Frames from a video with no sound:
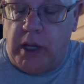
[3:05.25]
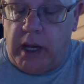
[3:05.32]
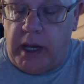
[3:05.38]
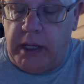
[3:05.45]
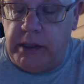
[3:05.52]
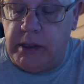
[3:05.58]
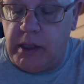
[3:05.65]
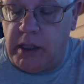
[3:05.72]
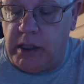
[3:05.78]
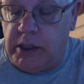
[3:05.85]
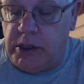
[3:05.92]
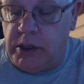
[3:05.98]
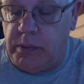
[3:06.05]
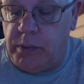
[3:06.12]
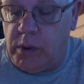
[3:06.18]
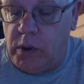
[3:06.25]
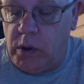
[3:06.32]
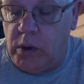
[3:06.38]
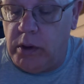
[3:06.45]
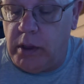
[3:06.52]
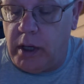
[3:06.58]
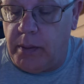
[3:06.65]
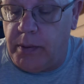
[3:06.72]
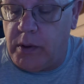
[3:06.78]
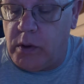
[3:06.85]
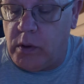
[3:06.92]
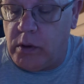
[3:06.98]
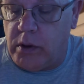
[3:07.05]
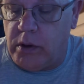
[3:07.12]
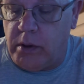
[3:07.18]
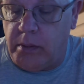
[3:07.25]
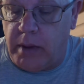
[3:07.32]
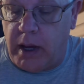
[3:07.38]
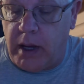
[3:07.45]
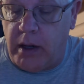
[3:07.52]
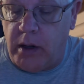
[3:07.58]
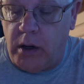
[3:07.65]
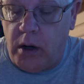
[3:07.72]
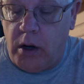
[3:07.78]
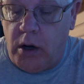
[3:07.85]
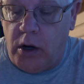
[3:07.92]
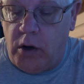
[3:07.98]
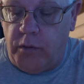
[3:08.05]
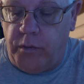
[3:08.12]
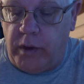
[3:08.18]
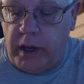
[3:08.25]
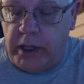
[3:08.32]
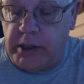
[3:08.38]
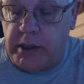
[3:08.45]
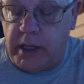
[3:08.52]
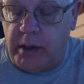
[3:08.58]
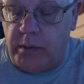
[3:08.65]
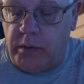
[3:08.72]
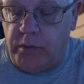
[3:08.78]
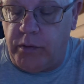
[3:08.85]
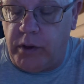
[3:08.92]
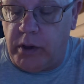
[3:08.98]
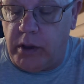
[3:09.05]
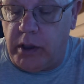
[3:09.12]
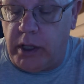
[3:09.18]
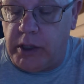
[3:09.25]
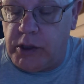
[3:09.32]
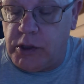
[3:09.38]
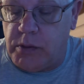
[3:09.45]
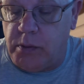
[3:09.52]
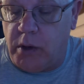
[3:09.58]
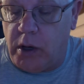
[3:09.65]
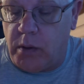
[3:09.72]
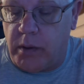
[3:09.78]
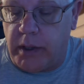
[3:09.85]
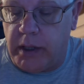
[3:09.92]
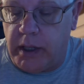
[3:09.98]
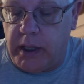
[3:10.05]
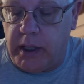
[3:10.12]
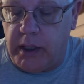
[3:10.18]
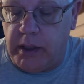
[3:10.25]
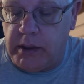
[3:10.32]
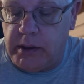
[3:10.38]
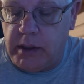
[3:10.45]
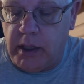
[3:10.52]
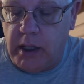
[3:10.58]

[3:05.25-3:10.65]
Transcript: Hastily, she pulled up a corner of the mat. Her flashlight revealed a small ring of keys.